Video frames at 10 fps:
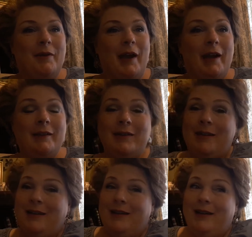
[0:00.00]
And
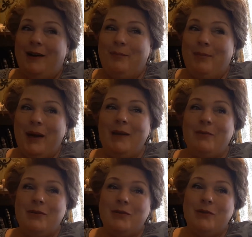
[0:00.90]
our
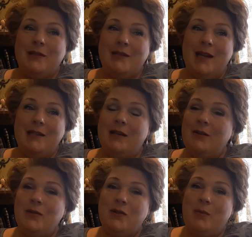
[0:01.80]
Bible story today
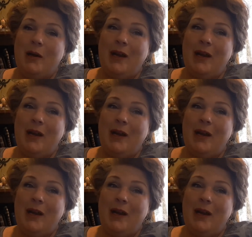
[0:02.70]
tells us about